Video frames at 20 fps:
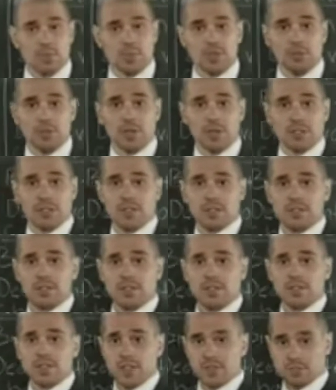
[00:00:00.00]
situation
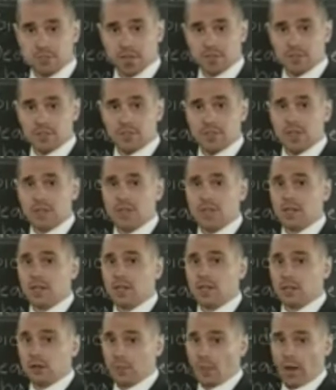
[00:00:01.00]
in Pennsylvania,
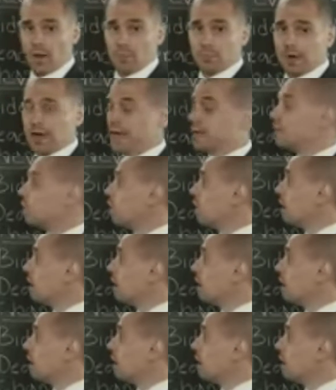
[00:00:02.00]
where Biden